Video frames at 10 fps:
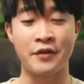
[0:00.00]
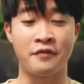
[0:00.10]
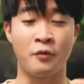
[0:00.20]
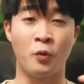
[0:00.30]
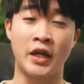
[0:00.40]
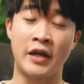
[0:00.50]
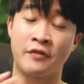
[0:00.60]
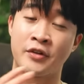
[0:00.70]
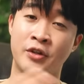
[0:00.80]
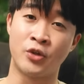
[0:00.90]
If
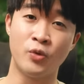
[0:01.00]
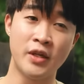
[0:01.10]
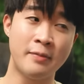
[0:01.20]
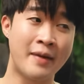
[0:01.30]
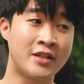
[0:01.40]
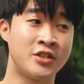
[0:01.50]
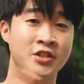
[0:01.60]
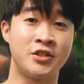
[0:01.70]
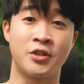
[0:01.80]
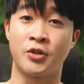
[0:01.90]
whatever you're doing
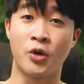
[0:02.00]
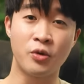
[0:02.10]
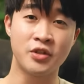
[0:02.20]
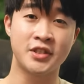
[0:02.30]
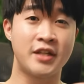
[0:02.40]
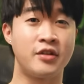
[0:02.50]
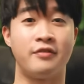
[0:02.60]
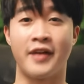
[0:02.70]
matches your goals and your